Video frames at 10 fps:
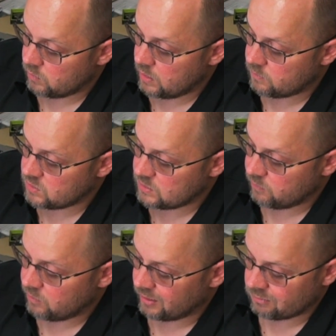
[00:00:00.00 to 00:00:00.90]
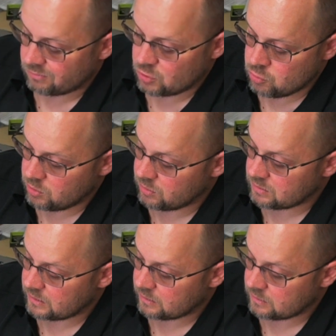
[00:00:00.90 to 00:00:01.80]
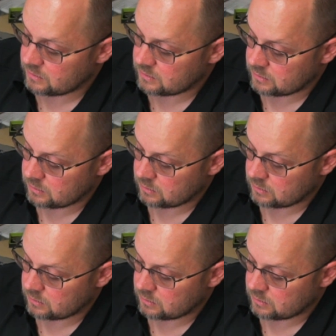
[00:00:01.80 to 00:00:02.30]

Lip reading: Yep, just for like 2 milliseconds.